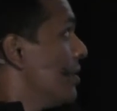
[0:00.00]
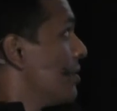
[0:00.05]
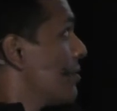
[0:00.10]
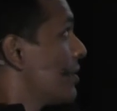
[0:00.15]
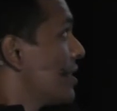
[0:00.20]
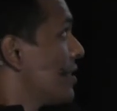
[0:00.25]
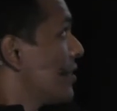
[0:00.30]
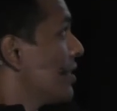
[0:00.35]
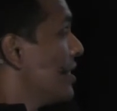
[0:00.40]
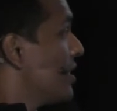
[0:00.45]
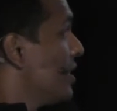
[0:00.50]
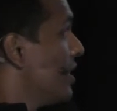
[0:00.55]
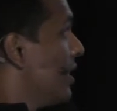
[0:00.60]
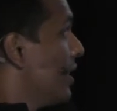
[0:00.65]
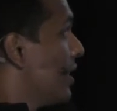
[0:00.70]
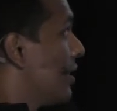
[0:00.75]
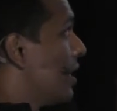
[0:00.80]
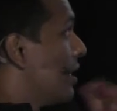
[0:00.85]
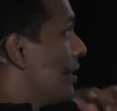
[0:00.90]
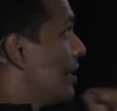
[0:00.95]
So as you can
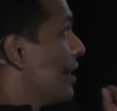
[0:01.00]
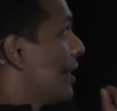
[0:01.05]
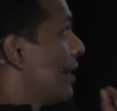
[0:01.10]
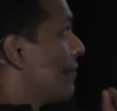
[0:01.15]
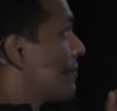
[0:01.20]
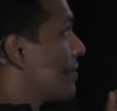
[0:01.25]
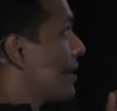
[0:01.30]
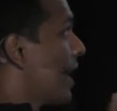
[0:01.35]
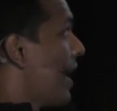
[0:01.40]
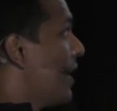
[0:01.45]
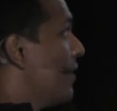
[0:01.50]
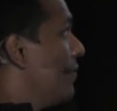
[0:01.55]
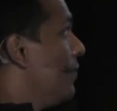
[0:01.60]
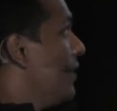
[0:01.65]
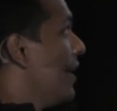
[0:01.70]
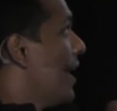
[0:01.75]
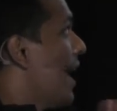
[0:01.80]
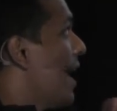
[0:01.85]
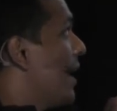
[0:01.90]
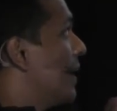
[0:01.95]
see here on the left side,
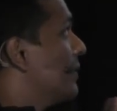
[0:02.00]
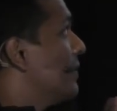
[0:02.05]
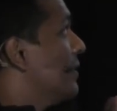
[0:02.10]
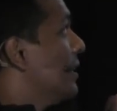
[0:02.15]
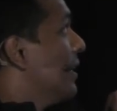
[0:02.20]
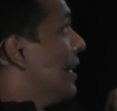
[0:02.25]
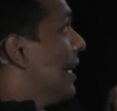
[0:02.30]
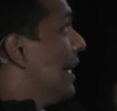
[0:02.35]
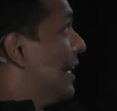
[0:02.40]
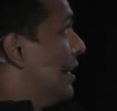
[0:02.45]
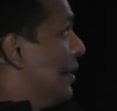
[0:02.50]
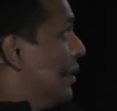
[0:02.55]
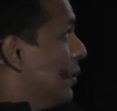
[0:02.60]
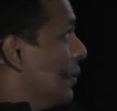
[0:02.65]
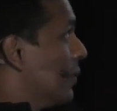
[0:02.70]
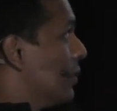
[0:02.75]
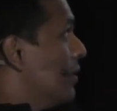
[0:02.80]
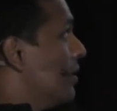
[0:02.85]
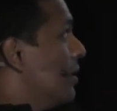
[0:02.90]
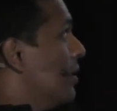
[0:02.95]
we have a
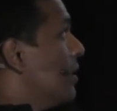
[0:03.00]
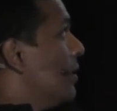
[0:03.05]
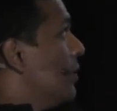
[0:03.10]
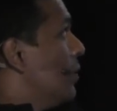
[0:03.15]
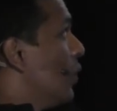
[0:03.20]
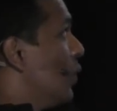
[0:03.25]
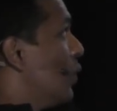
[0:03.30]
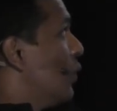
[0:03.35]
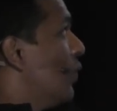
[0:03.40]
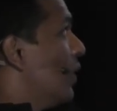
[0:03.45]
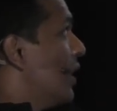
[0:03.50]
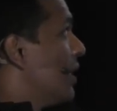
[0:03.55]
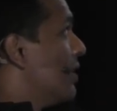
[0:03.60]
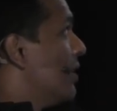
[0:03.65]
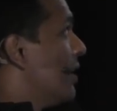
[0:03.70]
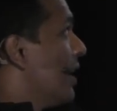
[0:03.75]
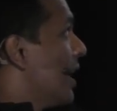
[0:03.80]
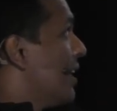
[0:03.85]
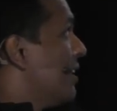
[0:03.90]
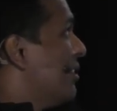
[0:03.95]
node
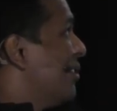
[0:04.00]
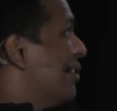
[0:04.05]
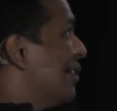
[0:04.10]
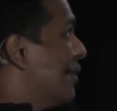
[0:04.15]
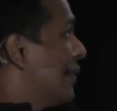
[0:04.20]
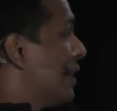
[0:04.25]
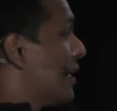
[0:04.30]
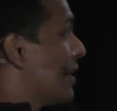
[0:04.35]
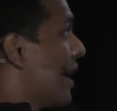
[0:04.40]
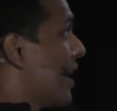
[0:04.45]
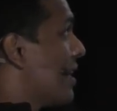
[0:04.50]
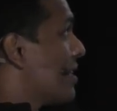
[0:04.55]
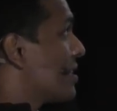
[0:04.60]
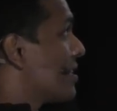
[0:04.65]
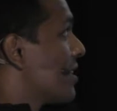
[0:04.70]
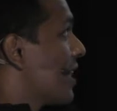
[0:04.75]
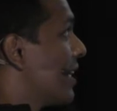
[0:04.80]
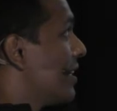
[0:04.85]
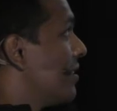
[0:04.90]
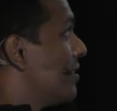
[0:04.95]
1, and node 1
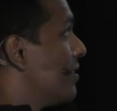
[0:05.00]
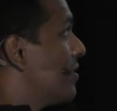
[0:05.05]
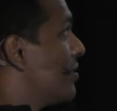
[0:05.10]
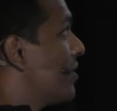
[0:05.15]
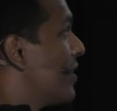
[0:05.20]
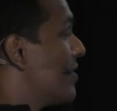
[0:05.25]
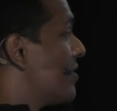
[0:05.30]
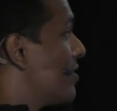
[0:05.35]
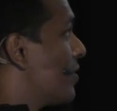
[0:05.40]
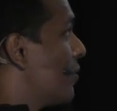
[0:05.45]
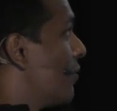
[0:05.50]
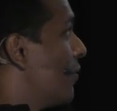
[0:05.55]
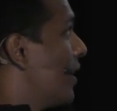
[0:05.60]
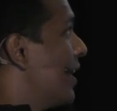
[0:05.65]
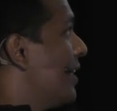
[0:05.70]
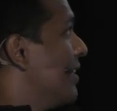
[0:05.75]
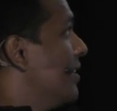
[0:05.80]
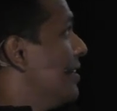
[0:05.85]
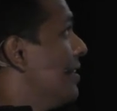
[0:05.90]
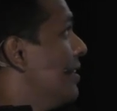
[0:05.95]
has like
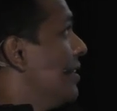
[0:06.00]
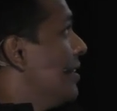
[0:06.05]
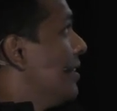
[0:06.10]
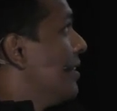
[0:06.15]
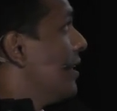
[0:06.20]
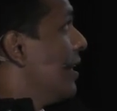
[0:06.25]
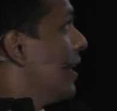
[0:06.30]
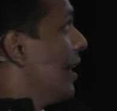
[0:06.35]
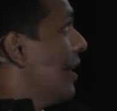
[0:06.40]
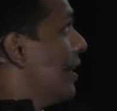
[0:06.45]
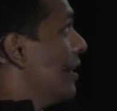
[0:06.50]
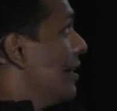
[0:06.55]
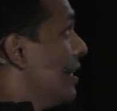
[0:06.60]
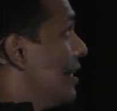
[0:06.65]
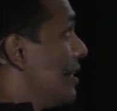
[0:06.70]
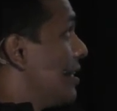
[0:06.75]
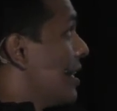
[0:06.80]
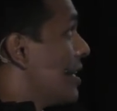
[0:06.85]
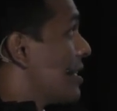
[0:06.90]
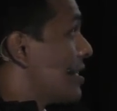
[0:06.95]
tensor1.
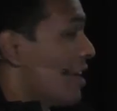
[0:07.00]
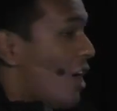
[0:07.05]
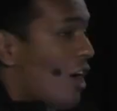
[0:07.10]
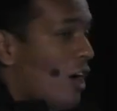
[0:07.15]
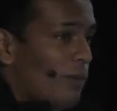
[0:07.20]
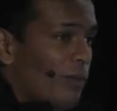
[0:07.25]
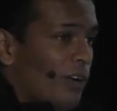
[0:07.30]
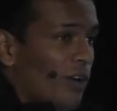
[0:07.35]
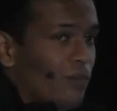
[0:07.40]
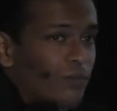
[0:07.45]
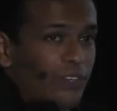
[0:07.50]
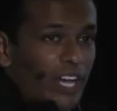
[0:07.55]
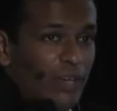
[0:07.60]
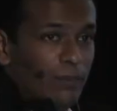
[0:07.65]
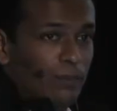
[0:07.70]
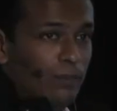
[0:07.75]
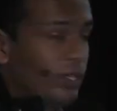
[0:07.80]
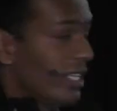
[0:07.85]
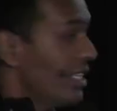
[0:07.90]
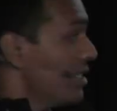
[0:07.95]
It has op of
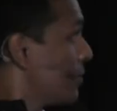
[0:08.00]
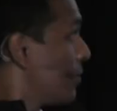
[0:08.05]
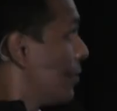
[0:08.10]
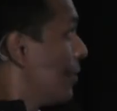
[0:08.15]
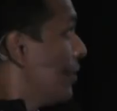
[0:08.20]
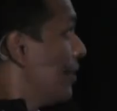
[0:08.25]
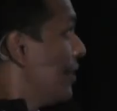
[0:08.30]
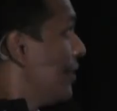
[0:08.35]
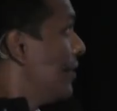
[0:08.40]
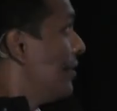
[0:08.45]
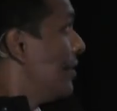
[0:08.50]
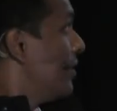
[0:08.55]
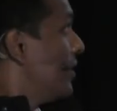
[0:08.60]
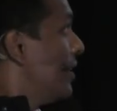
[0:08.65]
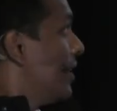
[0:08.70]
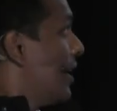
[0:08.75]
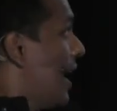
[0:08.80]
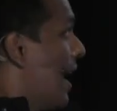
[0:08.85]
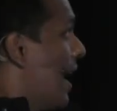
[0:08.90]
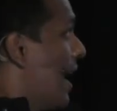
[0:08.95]
type placeholder,
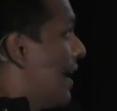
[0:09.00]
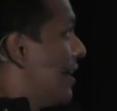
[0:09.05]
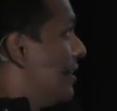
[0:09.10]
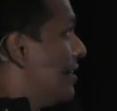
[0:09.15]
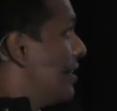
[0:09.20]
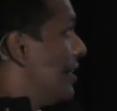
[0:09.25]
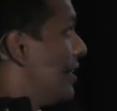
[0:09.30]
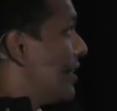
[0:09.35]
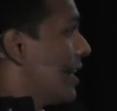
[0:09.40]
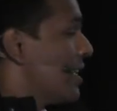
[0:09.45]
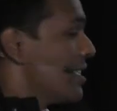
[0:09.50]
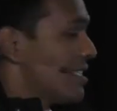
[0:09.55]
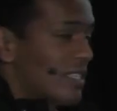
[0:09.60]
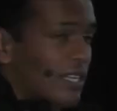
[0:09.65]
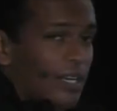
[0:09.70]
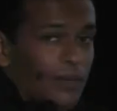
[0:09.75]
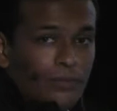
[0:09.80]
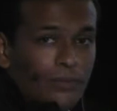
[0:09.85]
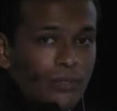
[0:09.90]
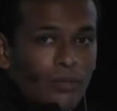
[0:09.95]
and it
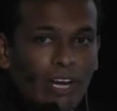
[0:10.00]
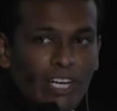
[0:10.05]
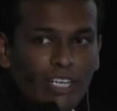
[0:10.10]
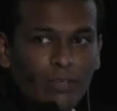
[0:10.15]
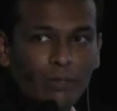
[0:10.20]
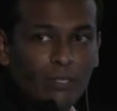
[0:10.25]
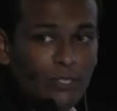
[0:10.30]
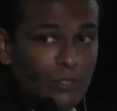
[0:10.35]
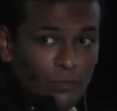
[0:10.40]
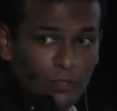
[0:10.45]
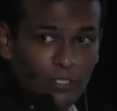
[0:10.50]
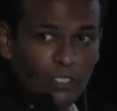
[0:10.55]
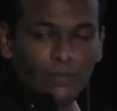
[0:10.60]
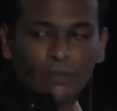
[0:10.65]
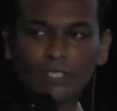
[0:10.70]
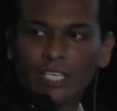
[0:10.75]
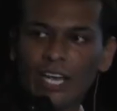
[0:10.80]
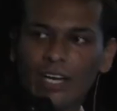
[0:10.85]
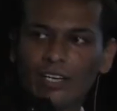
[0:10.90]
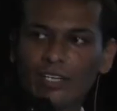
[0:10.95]
has a few attributes. Most
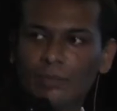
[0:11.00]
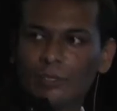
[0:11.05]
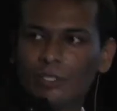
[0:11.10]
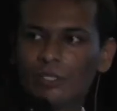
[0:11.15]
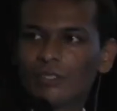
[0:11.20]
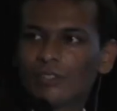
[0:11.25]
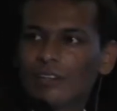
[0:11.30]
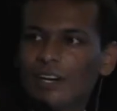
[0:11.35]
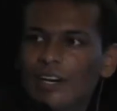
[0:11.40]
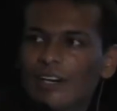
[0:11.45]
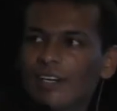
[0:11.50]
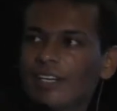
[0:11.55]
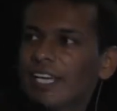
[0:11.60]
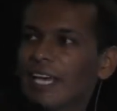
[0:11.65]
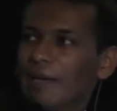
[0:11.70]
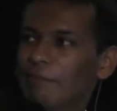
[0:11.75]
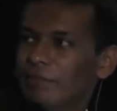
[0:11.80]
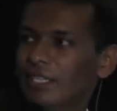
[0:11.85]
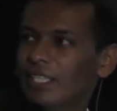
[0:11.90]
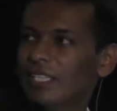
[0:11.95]
of the attributes are
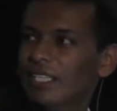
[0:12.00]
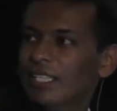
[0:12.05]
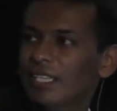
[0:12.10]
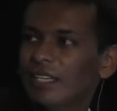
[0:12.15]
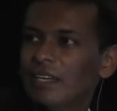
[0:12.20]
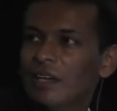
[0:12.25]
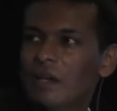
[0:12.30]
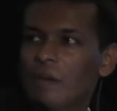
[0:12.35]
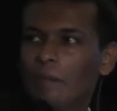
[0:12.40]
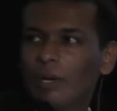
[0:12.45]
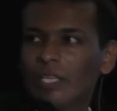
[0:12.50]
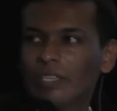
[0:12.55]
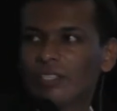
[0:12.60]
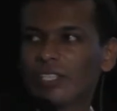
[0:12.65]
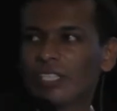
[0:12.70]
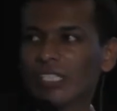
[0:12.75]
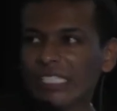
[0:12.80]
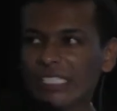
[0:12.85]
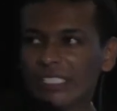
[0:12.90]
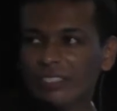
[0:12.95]
empty,
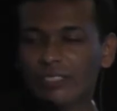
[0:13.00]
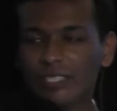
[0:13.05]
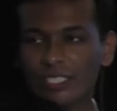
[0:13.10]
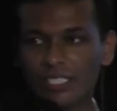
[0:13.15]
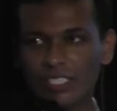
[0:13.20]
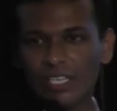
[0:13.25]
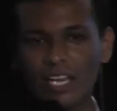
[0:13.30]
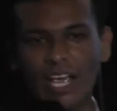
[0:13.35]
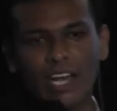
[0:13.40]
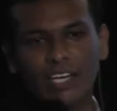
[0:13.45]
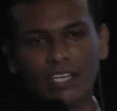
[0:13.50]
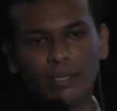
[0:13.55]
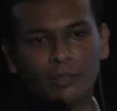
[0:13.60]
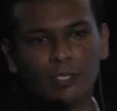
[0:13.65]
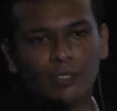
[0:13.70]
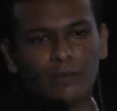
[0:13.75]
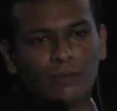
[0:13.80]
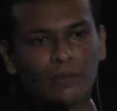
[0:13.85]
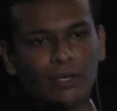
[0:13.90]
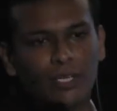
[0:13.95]
but there's an
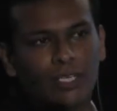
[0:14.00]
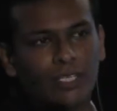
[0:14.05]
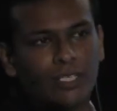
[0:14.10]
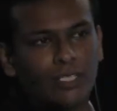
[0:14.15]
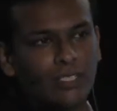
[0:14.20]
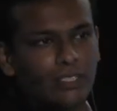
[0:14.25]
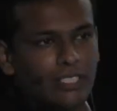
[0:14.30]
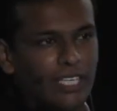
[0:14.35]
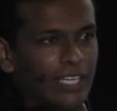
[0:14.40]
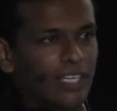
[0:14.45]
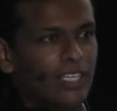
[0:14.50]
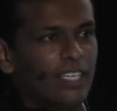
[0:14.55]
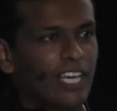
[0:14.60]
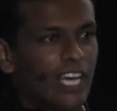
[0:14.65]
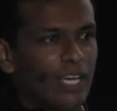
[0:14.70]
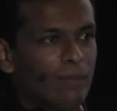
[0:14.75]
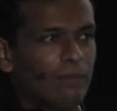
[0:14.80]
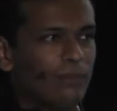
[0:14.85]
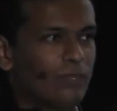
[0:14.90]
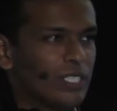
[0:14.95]
attribute for data
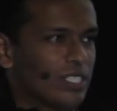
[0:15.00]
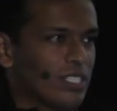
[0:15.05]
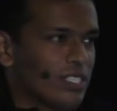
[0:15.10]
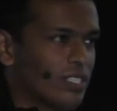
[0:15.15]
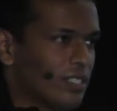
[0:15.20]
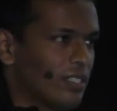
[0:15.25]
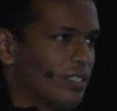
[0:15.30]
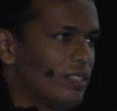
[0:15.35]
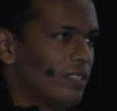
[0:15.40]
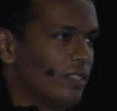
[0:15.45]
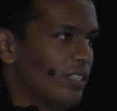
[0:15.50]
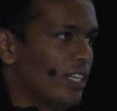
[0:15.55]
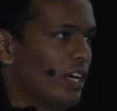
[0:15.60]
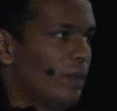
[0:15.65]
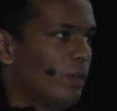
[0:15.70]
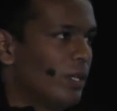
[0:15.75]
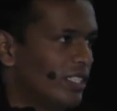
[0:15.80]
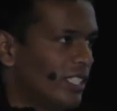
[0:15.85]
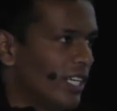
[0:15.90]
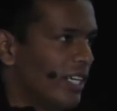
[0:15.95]
type, which is the
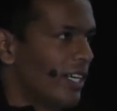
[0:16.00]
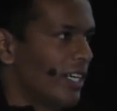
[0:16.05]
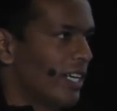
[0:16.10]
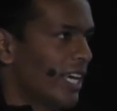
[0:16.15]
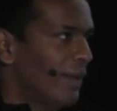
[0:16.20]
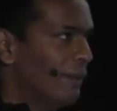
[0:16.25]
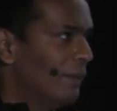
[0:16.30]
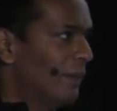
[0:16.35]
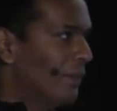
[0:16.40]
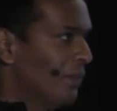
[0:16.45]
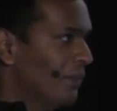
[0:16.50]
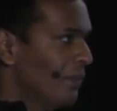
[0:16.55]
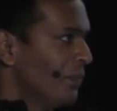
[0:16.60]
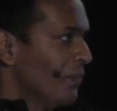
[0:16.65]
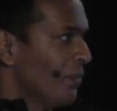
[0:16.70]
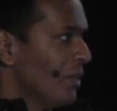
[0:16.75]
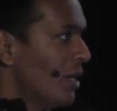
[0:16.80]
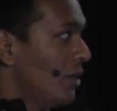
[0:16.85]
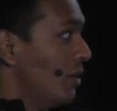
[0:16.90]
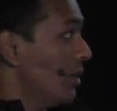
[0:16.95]
double data type.
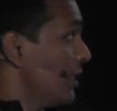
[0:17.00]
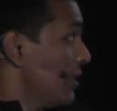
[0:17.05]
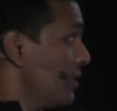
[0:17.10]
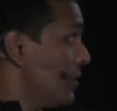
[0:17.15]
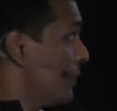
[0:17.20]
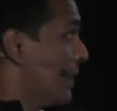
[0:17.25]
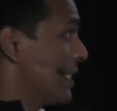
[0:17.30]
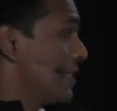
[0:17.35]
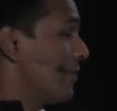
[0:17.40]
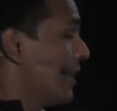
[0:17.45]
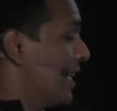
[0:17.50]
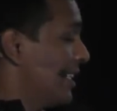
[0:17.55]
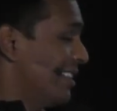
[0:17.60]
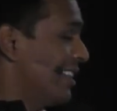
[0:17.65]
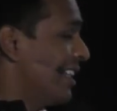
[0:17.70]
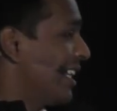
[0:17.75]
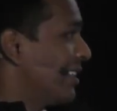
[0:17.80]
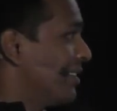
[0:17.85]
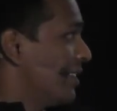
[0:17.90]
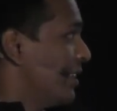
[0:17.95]
You can specify
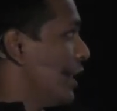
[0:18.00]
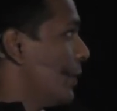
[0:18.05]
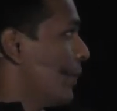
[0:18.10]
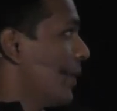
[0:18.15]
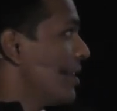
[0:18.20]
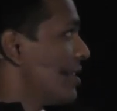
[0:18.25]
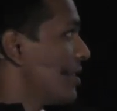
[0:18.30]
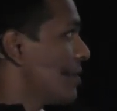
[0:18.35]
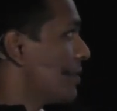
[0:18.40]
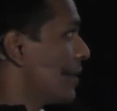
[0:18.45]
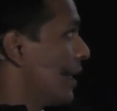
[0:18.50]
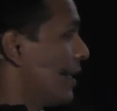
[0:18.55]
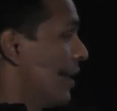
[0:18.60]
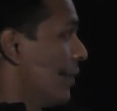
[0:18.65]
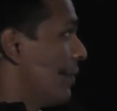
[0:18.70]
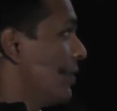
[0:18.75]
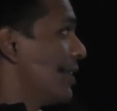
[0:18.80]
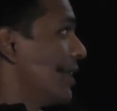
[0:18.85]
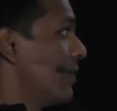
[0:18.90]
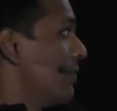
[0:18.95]
like the data types and
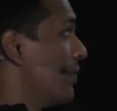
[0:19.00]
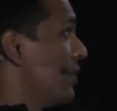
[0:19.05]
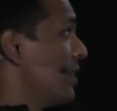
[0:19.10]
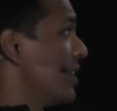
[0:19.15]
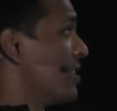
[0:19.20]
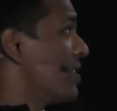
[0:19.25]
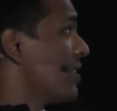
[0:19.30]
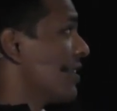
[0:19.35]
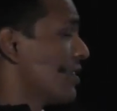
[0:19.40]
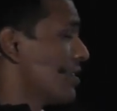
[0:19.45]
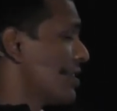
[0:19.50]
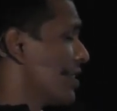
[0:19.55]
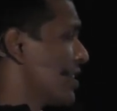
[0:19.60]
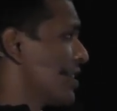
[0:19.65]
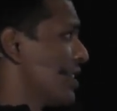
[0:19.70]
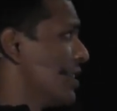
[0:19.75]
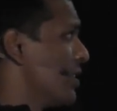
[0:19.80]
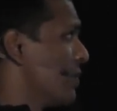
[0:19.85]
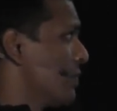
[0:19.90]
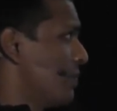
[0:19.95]
everything for tensor
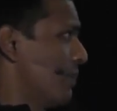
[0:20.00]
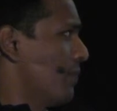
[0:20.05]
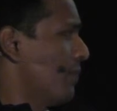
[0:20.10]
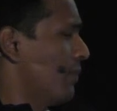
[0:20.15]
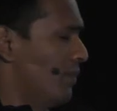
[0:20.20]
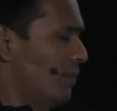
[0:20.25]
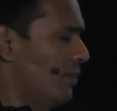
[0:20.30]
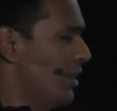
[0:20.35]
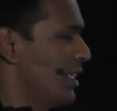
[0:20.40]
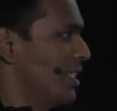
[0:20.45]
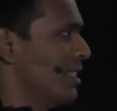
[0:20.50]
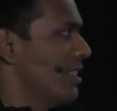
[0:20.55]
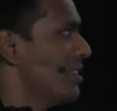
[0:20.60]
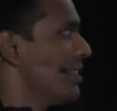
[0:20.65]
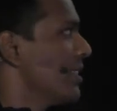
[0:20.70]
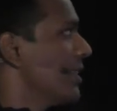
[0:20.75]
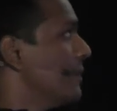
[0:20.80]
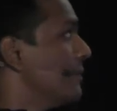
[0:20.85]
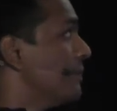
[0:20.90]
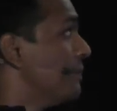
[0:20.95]
construction. It's pretty
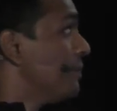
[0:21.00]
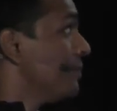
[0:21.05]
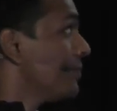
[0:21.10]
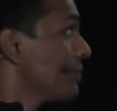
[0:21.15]
easy.